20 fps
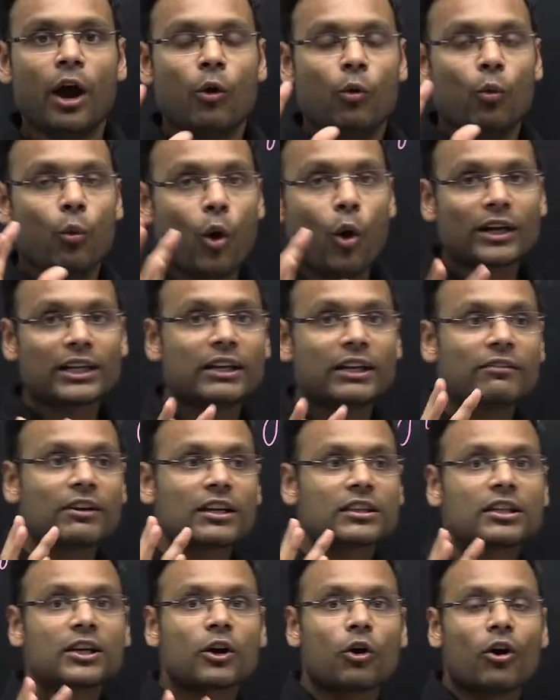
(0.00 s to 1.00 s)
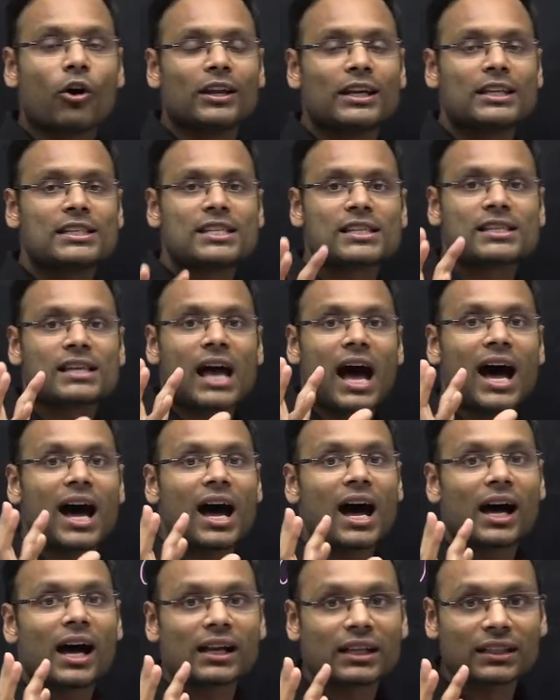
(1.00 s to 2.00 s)
whatever the colleges
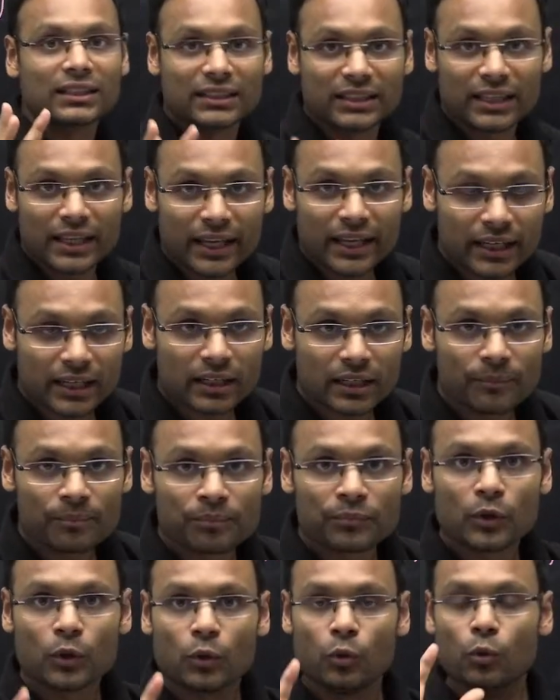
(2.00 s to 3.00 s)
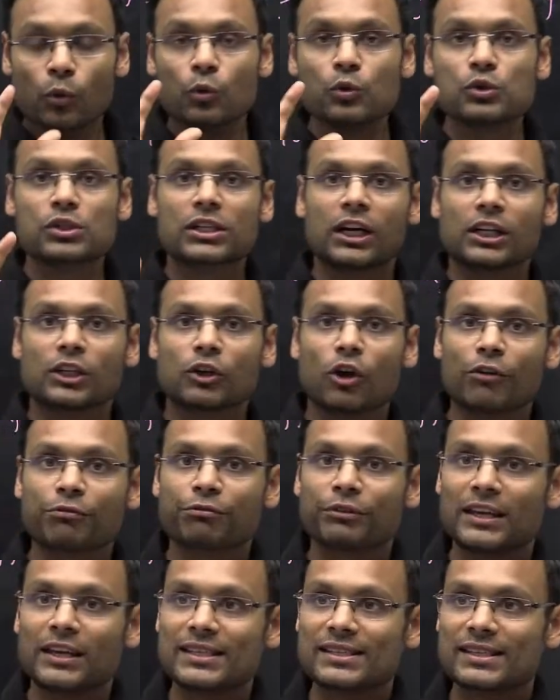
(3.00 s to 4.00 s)
are there whose
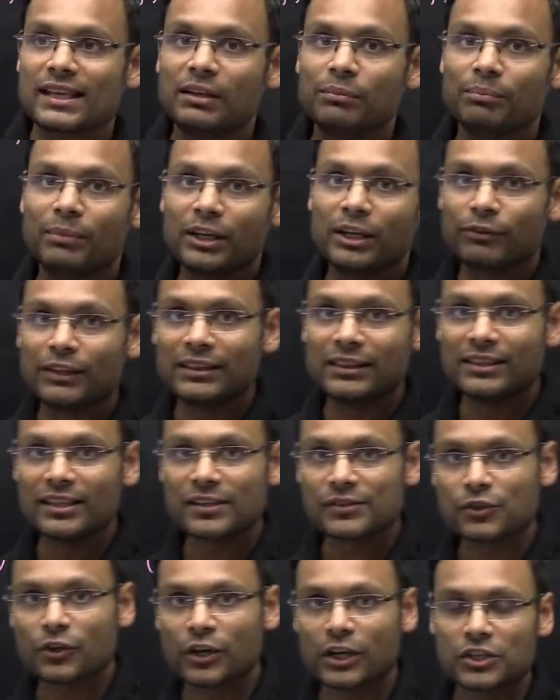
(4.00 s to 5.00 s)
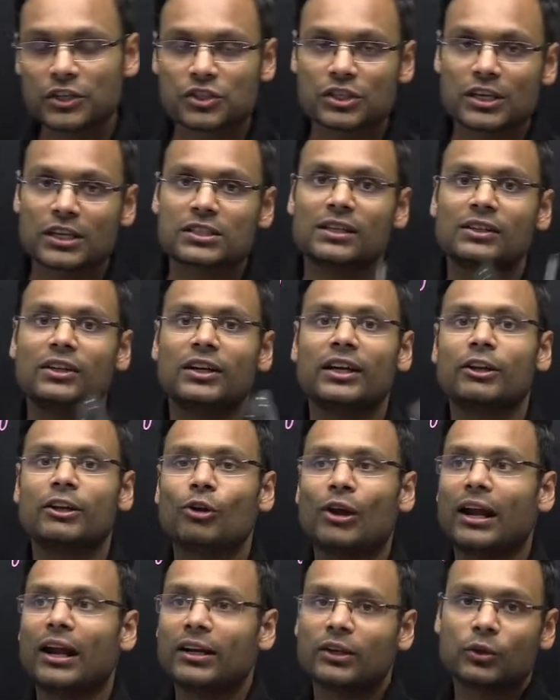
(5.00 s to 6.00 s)
cutoff is in between this range,
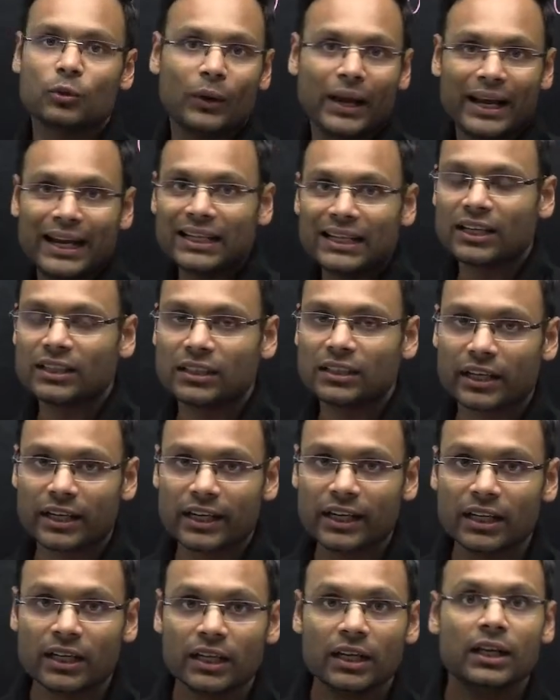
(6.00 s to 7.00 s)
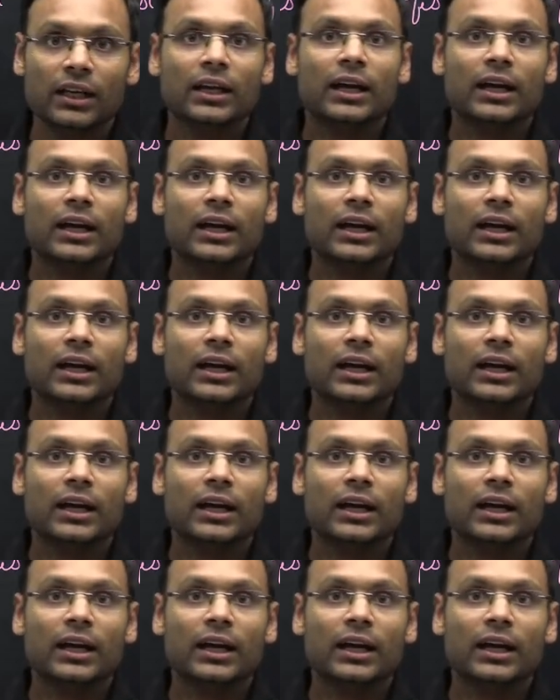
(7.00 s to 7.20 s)
600 to 800,